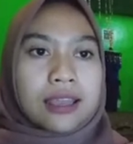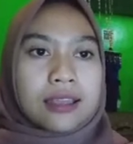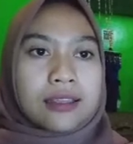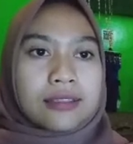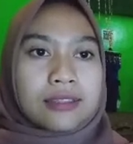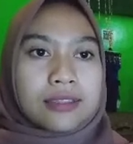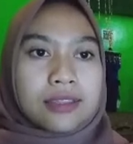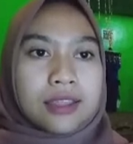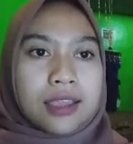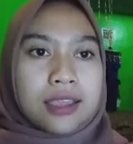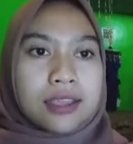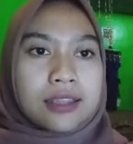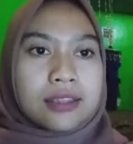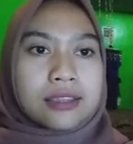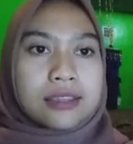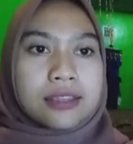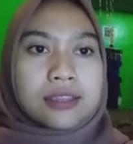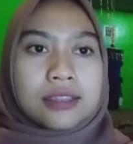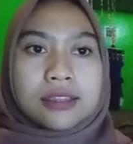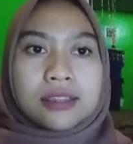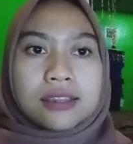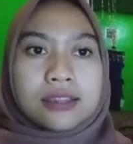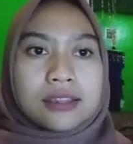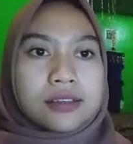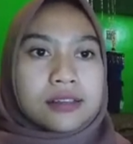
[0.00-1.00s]
they
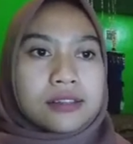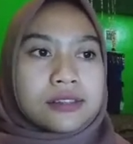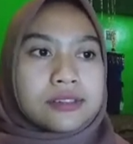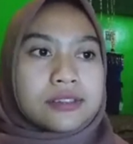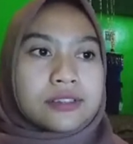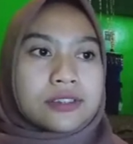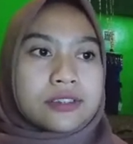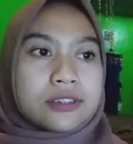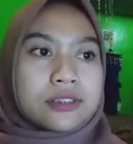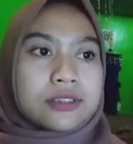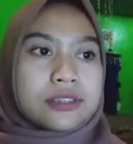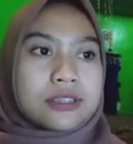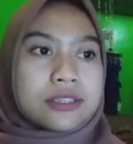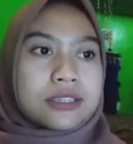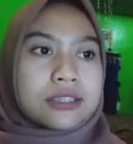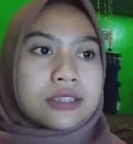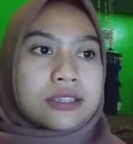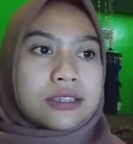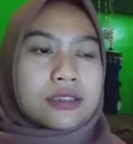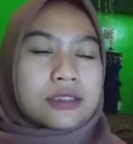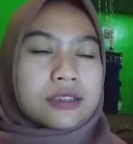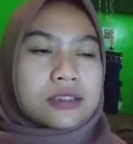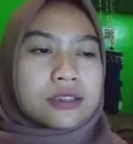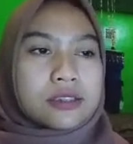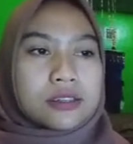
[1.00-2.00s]
did not just
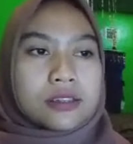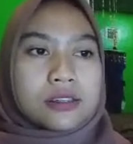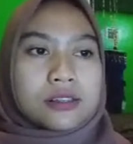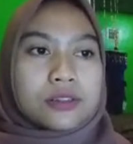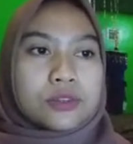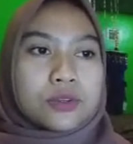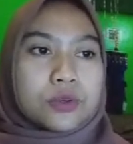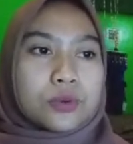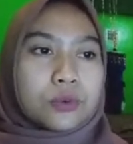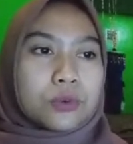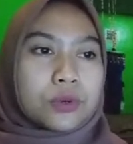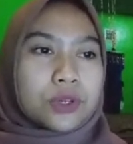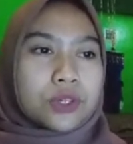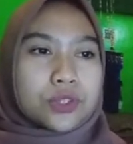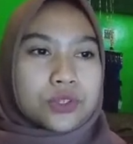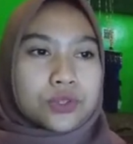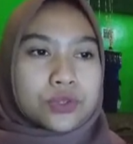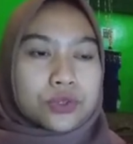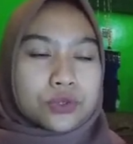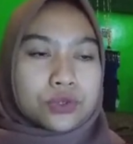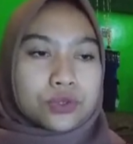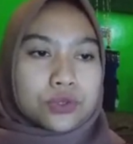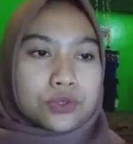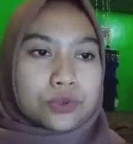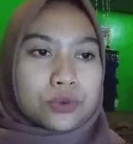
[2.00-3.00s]
tell you what
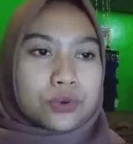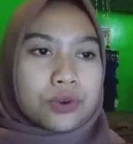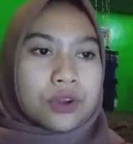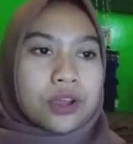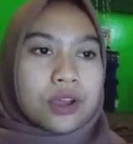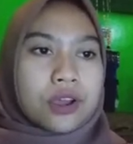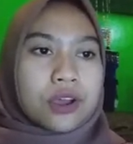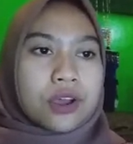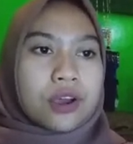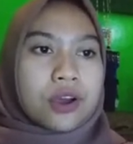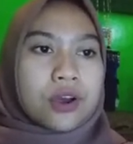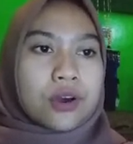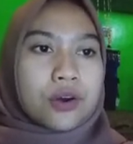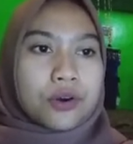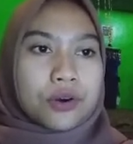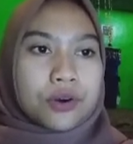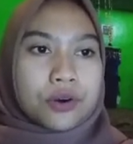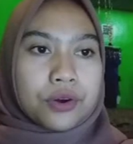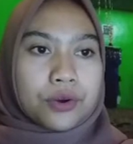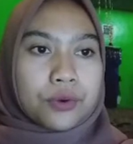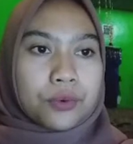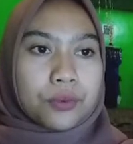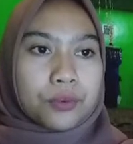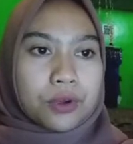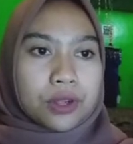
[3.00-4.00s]
to do
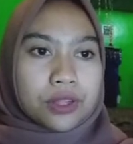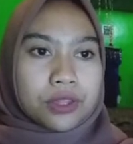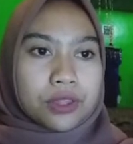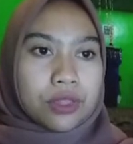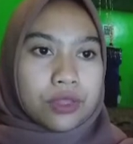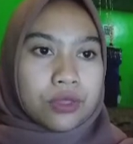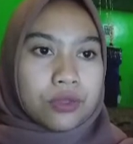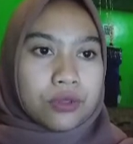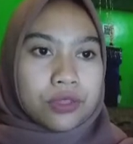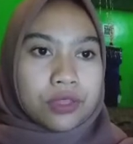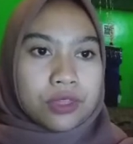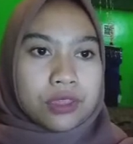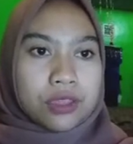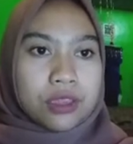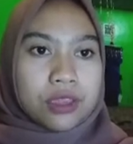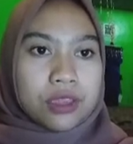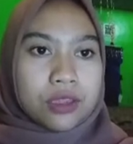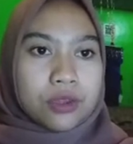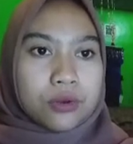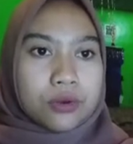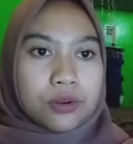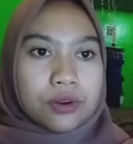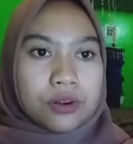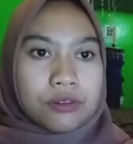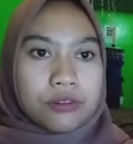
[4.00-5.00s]
or what to think.
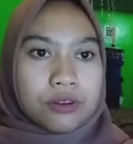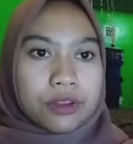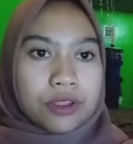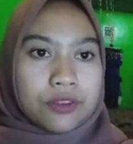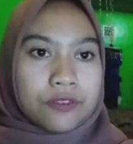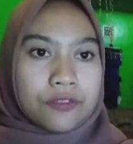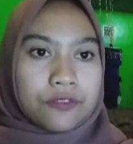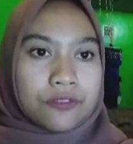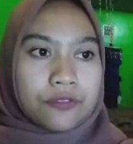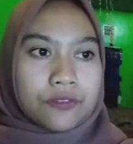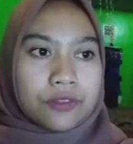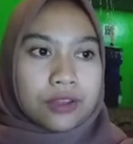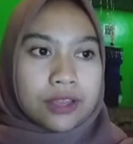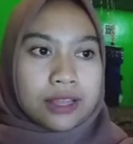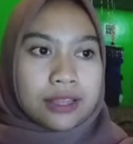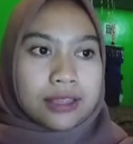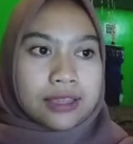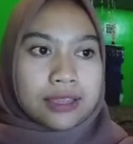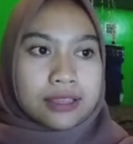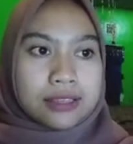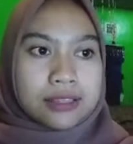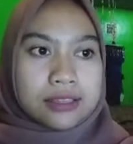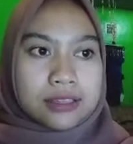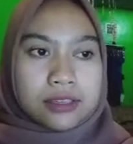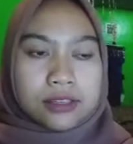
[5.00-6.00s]
You arrive at
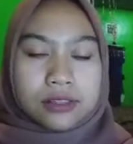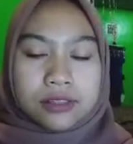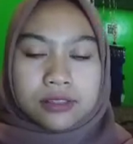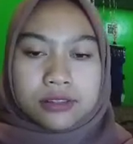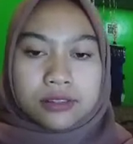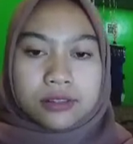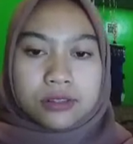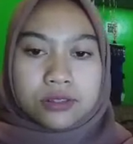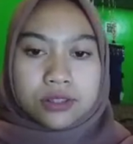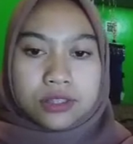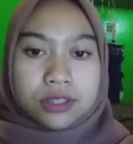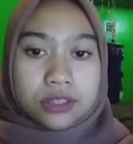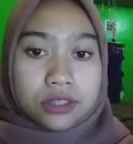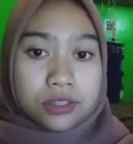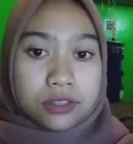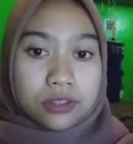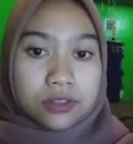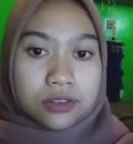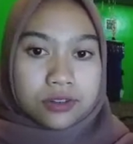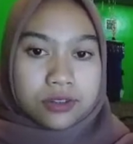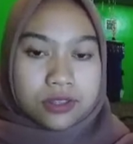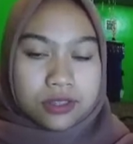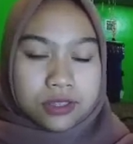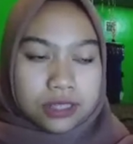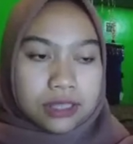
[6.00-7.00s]
that conclusion
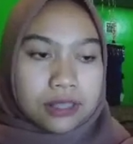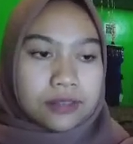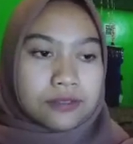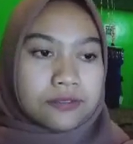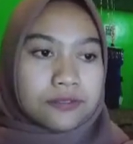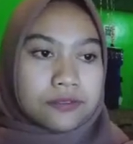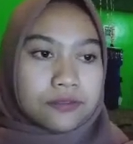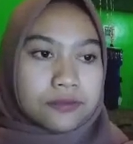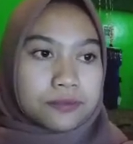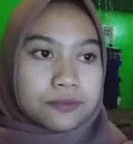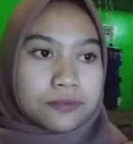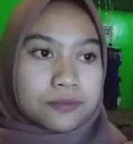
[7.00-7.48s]
yourself.